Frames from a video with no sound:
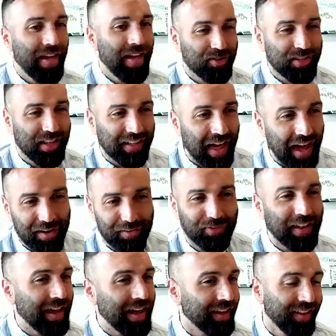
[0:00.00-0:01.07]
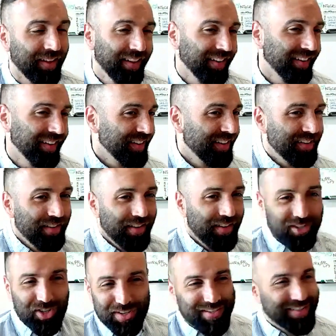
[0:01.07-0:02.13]
and there's a lot of like
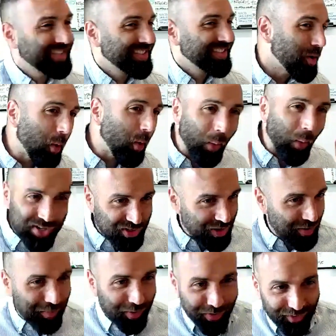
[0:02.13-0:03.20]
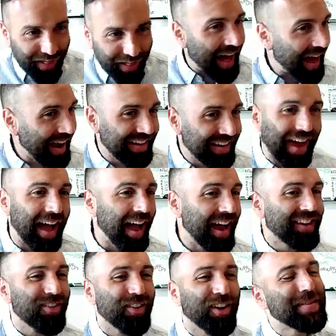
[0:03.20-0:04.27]
just questionable I-9,
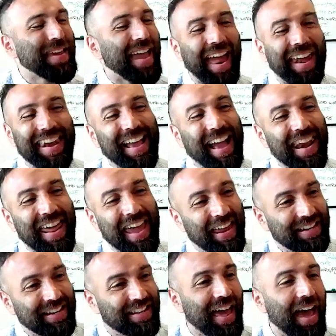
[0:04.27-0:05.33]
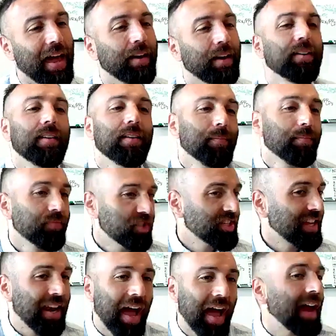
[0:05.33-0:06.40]
there could be any kind of hint of that. Just
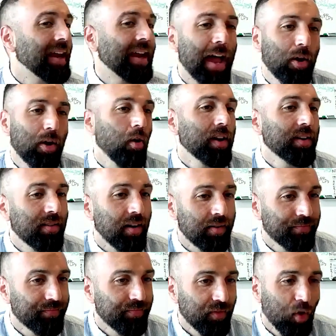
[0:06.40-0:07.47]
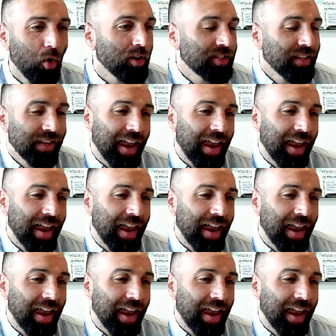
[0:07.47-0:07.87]
get an I-9 audit done. Plus like